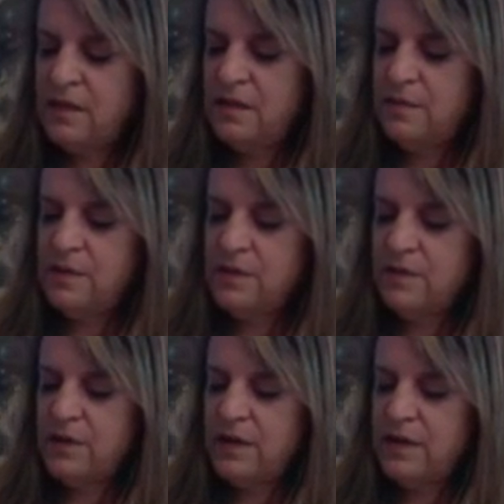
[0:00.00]
Then I'm going
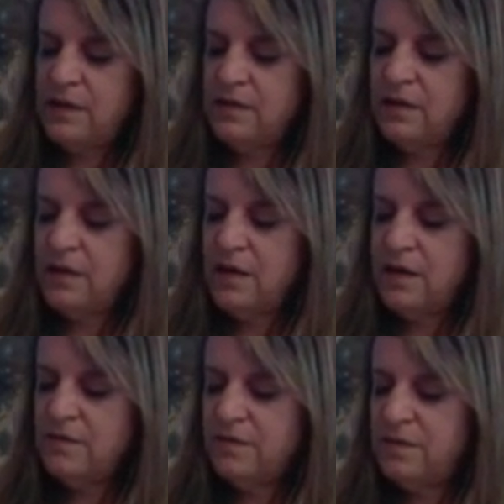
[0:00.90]
to write,
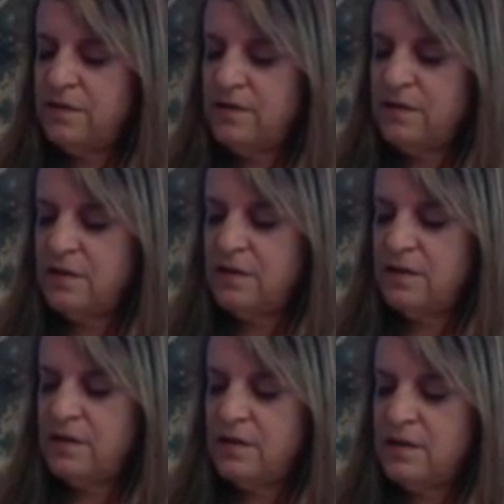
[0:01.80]
love,
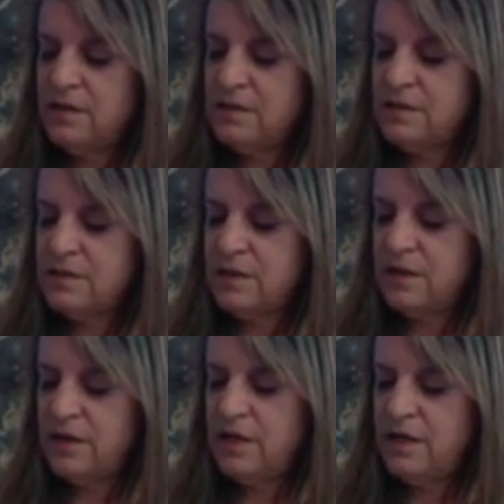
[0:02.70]

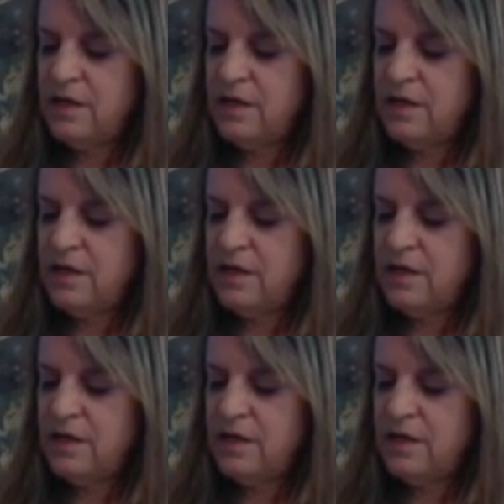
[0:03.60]
Terry.